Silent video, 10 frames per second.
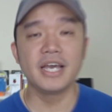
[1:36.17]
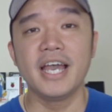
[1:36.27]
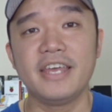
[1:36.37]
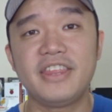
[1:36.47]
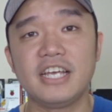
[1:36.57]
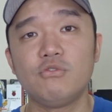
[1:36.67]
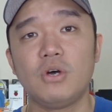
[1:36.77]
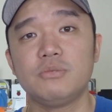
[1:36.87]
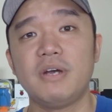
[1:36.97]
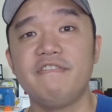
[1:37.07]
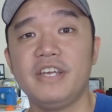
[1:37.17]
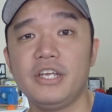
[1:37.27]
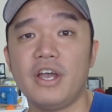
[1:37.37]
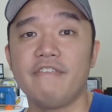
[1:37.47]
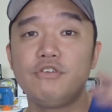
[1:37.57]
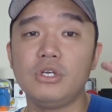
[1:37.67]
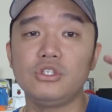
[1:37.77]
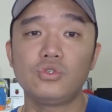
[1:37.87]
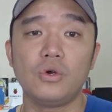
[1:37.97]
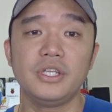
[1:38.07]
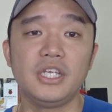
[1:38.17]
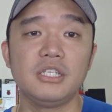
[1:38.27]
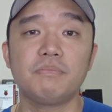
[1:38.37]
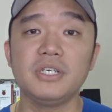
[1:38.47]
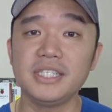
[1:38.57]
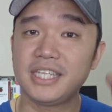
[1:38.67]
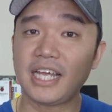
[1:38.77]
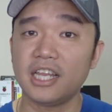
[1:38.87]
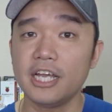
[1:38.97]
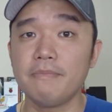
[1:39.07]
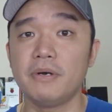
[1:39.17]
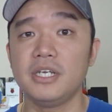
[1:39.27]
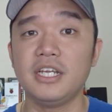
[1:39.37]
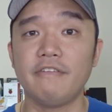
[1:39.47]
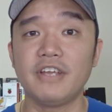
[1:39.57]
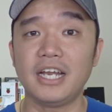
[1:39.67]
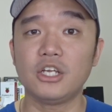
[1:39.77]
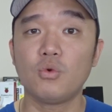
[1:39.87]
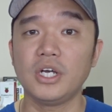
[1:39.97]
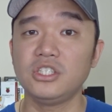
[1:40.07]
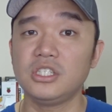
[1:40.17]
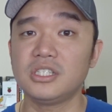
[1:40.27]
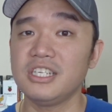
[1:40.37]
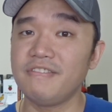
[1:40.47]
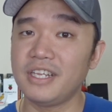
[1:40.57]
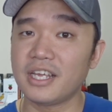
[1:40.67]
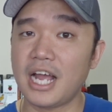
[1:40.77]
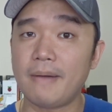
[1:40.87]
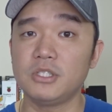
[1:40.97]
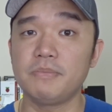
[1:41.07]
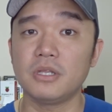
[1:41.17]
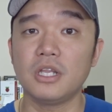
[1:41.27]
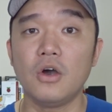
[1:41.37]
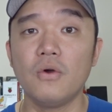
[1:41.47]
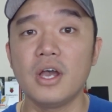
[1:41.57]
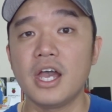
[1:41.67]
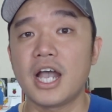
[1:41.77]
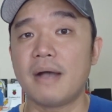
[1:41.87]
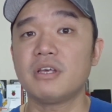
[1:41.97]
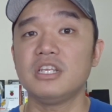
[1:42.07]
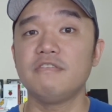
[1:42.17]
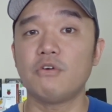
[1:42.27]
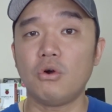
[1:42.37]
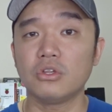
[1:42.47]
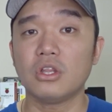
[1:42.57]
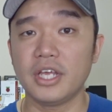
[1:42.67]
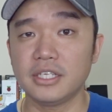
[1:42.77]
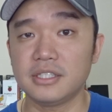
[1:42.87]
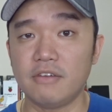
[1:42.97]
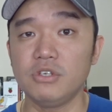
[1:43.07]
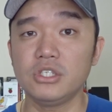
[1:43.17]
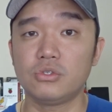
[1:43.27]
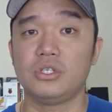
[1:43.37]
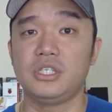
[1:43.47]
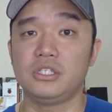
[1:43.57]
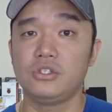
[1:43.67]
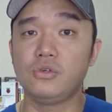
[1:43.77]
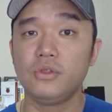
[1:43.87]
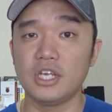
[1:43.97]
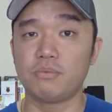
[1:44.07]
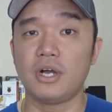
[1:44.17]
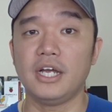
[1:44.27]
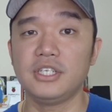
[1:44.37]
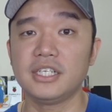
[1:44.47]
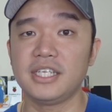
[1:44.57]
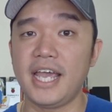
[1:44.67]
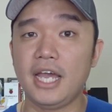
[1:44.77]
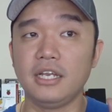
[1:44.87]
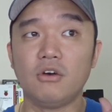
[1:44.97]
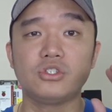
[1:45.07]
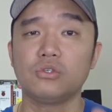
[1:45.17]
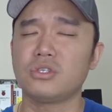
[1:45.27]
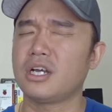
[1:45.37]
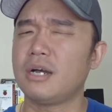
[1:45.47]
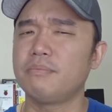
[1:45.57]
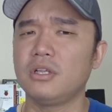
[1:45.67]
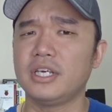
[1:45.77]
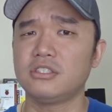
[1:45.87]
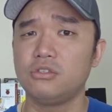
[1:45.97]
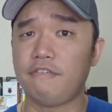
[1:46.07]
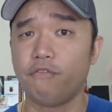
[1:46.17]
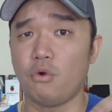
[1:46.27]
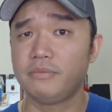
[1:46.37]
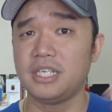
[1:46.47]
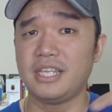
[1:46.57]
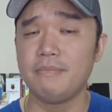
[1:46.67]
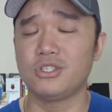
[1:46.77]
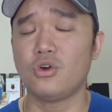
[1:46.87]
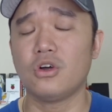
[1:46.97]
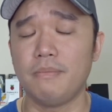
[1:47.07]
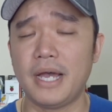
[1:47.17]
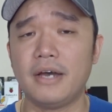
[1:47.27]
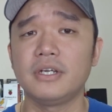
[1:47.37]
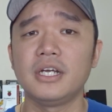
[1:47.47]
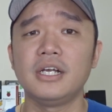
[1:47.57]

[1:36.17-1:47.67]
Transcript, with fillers: Hey, thanks for watching my video. If you enjoyed this, please hit that like button. If you got any questions, leave it in the comments below. I'm going to leave all the links and resources to this project and also a couple of links to the forums that they've been talking about.